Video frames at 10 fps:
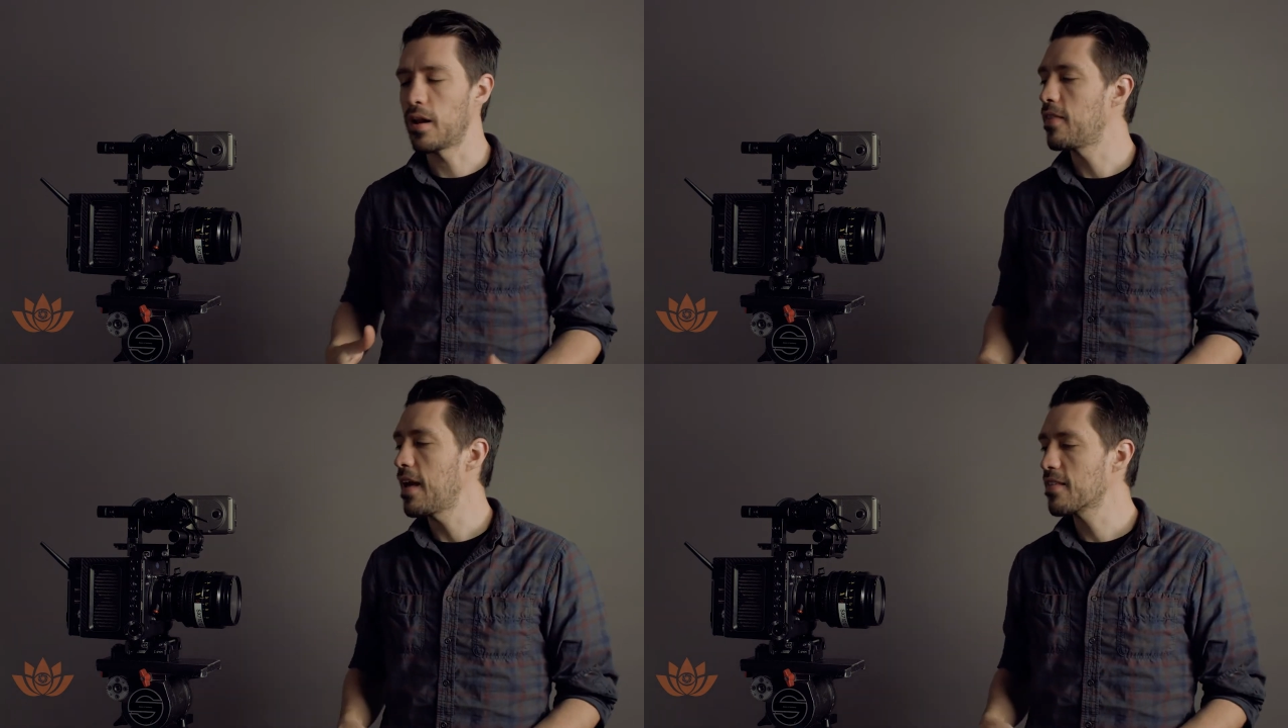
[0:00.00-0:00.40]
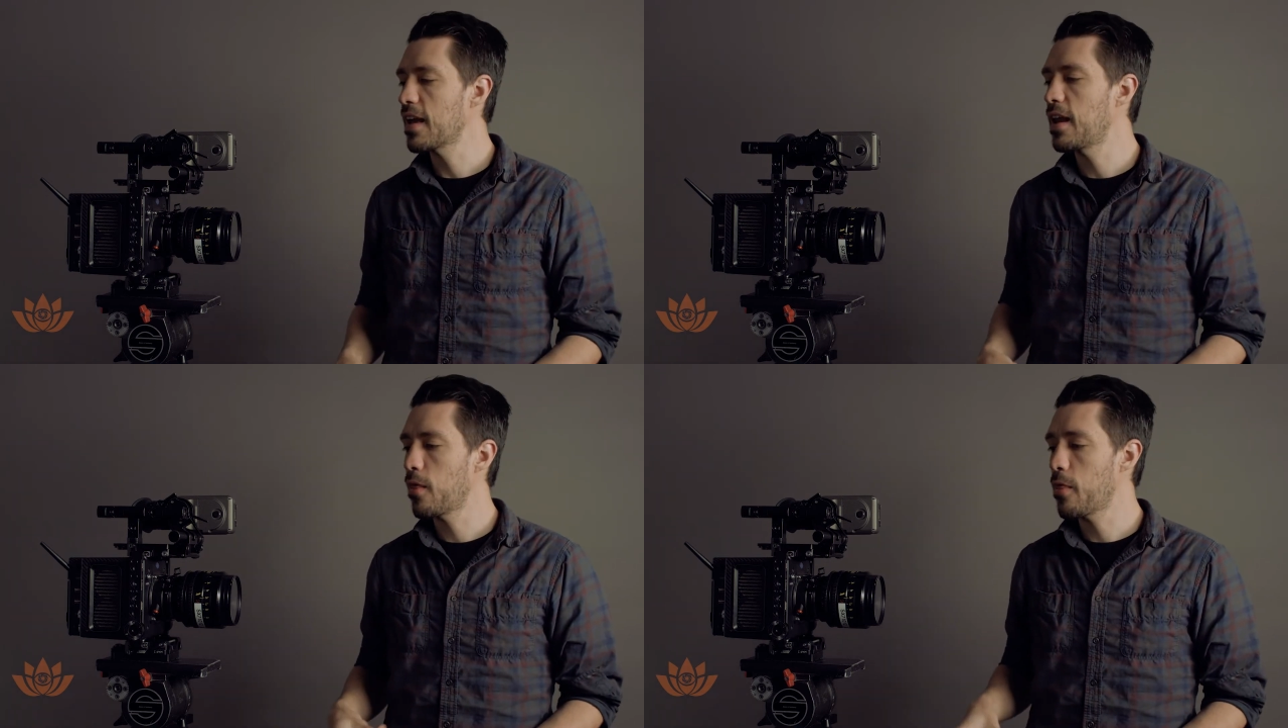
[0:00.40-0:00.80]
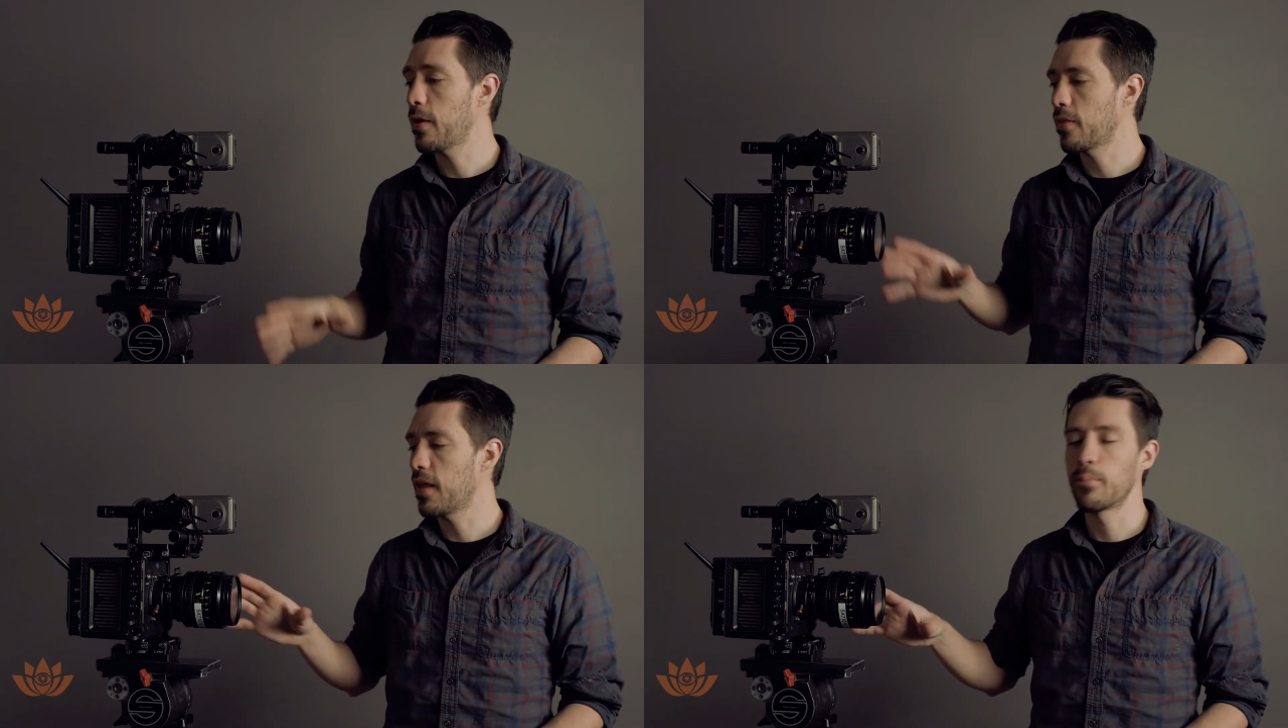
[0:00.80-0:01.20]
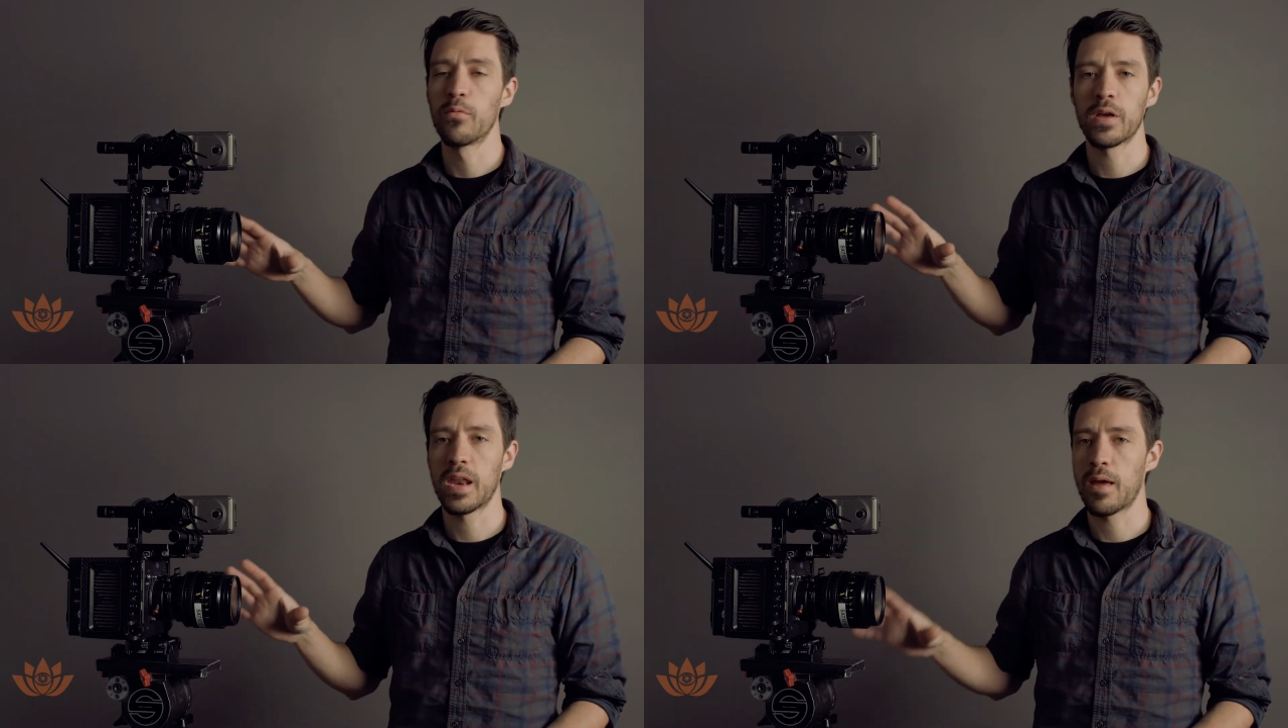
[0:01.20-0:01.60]
and that's kind of the thing that
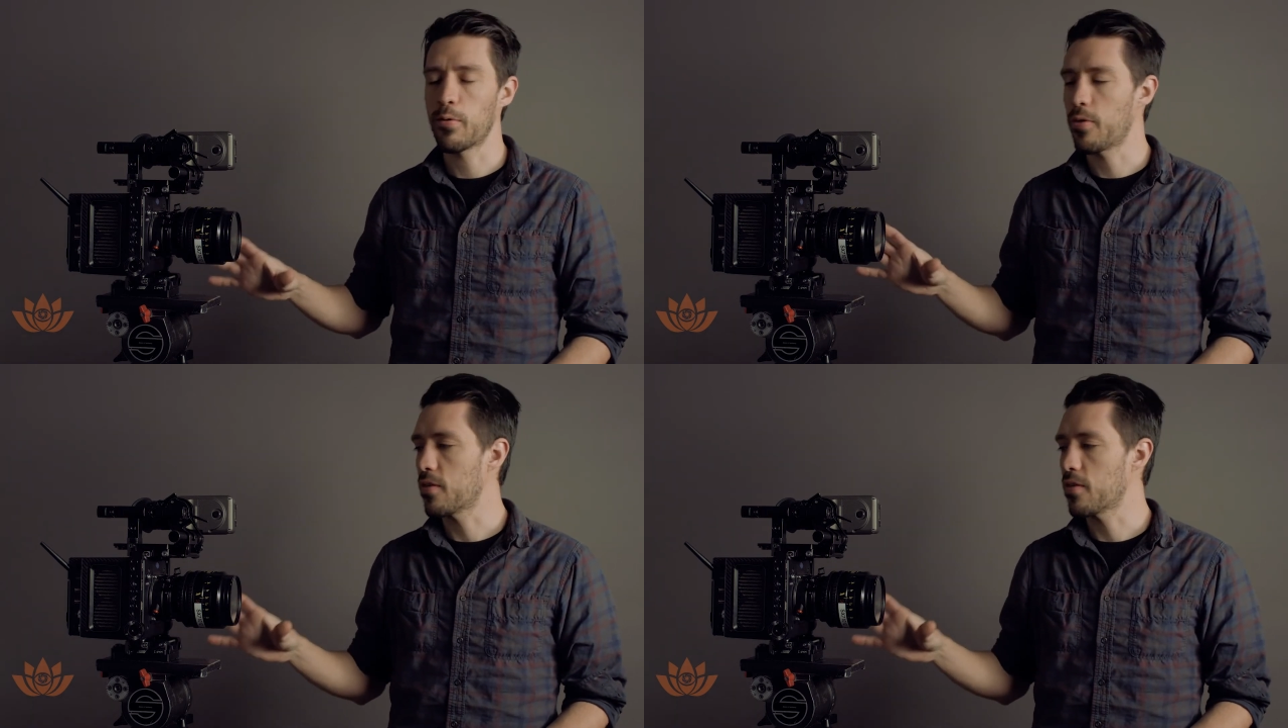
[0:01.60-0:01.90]
I'm looking at with